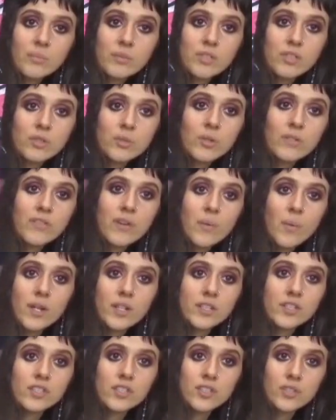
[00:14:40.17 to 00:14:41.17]
too if I
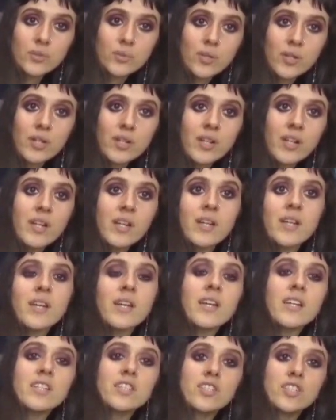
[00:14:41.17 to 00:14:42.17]
wanted to.
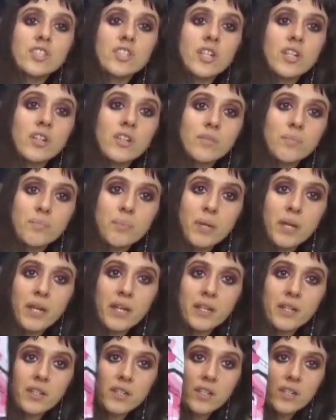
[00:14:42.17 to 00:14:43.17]
It's just like a
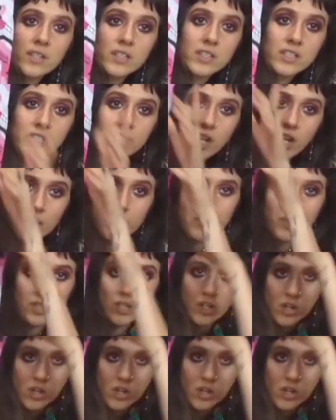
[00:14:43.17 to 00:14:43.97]
pink cyber